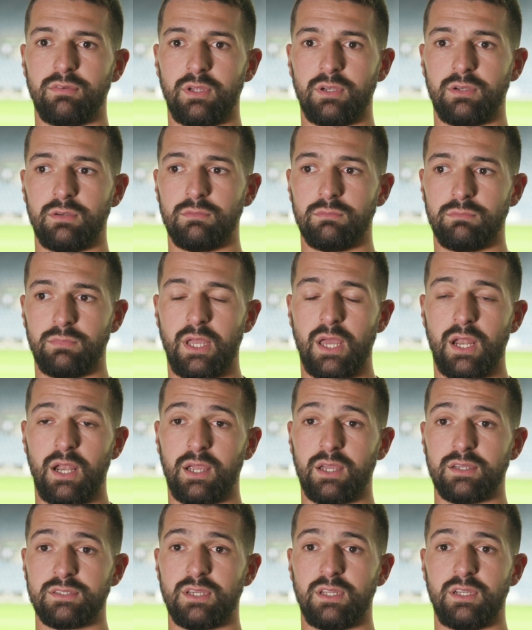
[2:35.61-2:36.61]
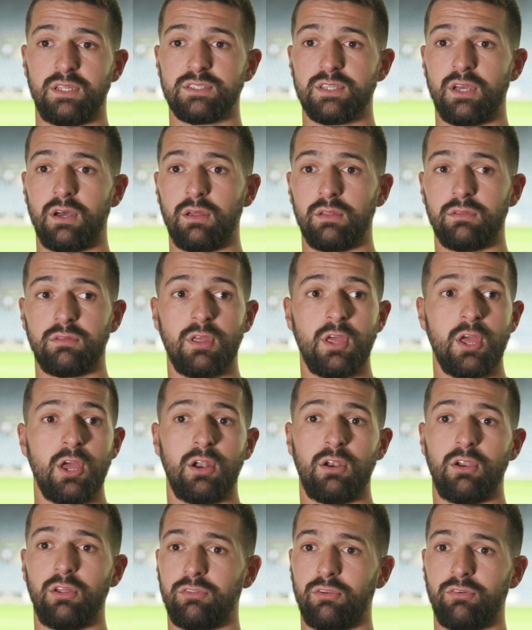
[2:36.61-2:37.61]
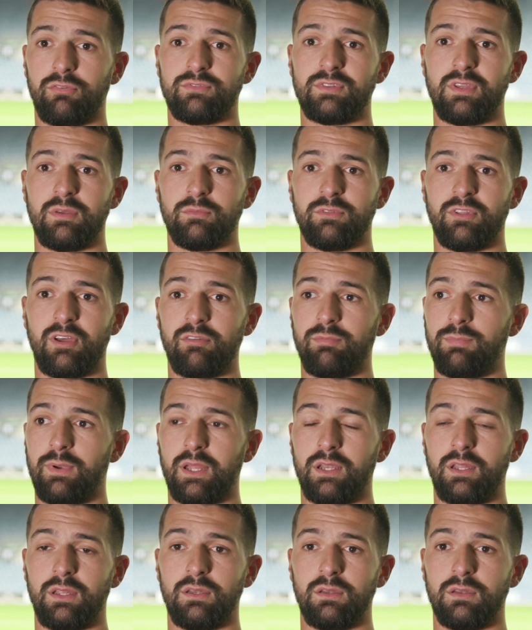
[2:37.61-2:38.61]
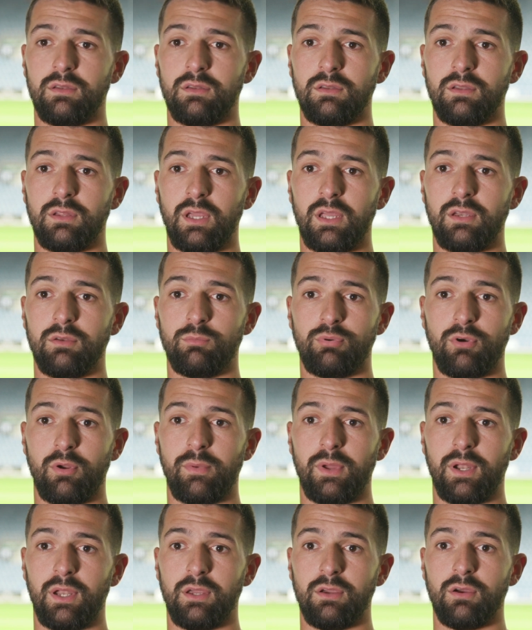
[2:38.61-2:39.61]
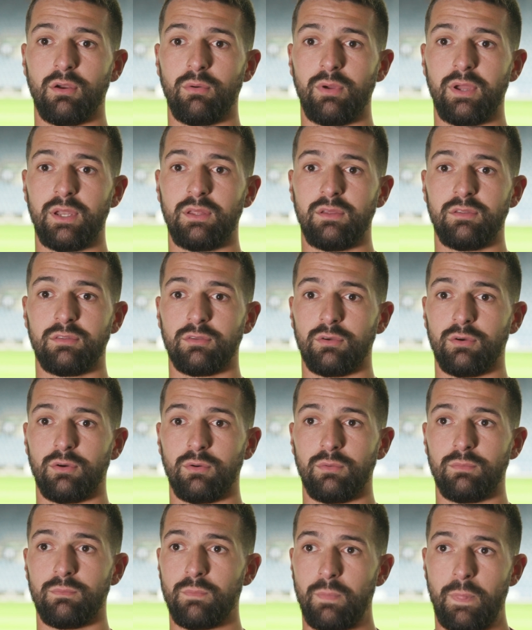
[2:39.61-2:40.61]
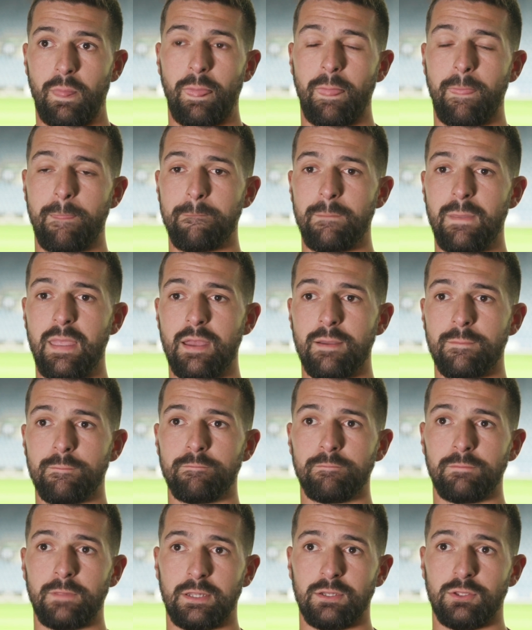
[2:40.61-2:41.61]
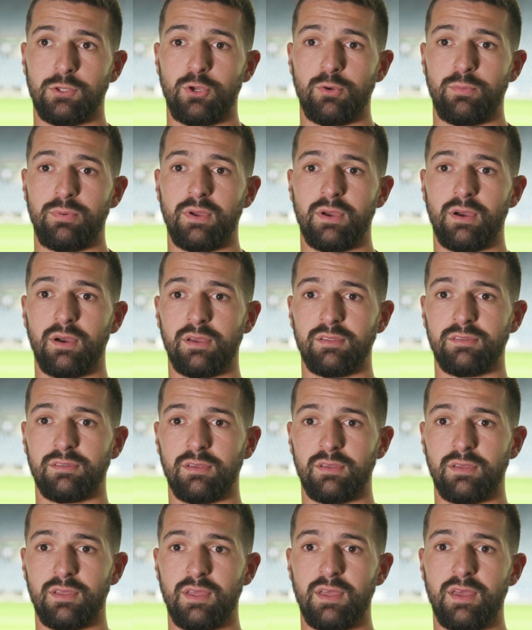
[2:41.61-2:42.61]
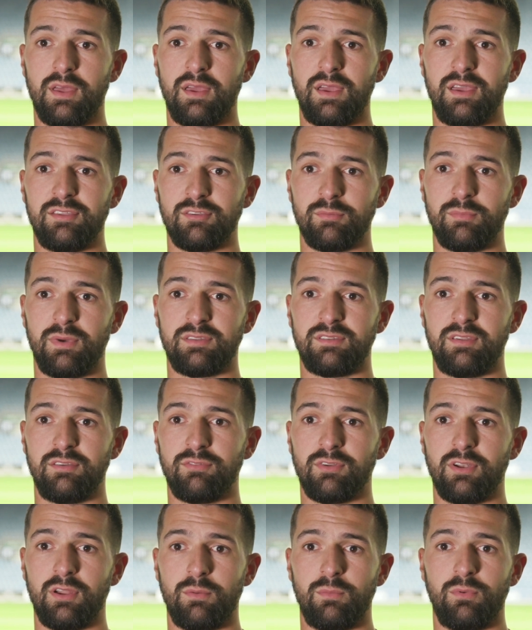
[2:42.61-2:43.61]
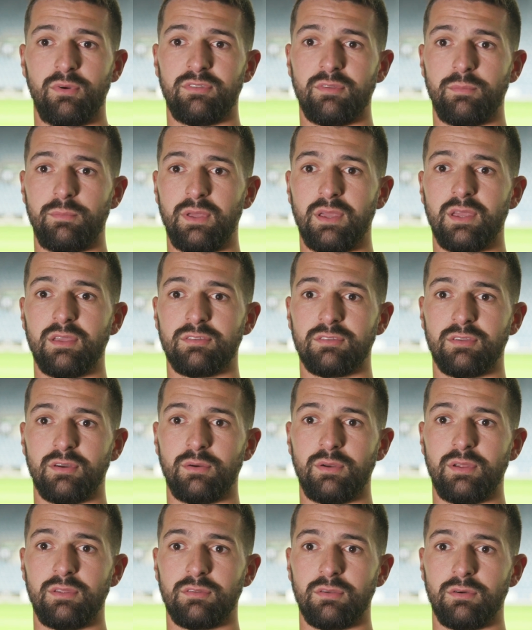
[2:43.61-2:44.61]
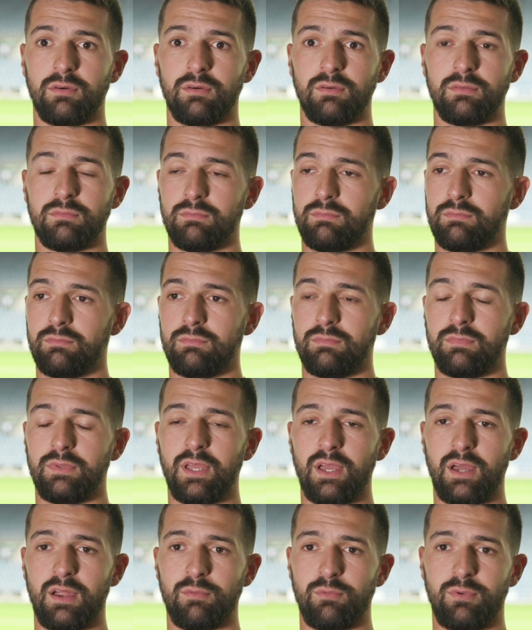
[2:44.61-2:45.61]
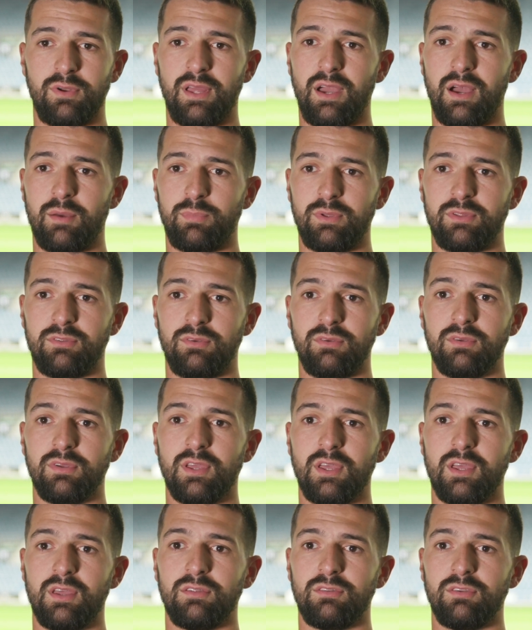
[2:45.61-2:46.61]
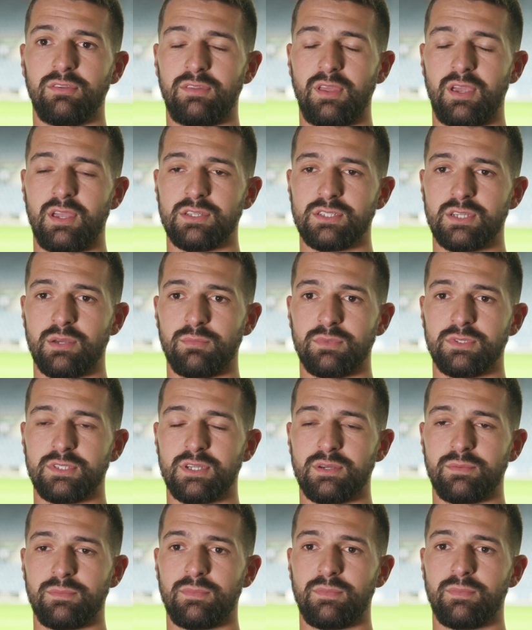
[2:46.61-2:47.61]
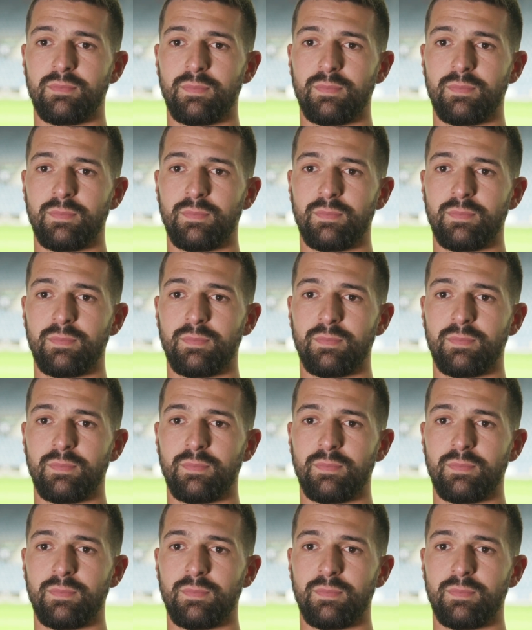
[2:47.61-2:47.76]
And yeah, like I said, it's hard. A lot of teams have played in Premier League already, so yeah, QPR is a massive club with a big history. So yeah, I'm really happy to stay in Championship.